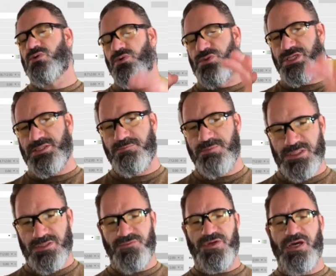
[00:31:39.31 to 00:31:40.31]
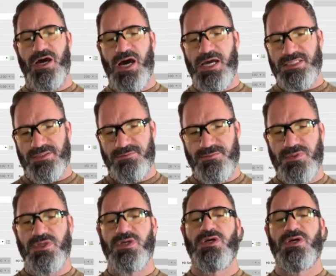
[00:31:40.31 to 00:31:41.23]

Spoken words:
or this specific item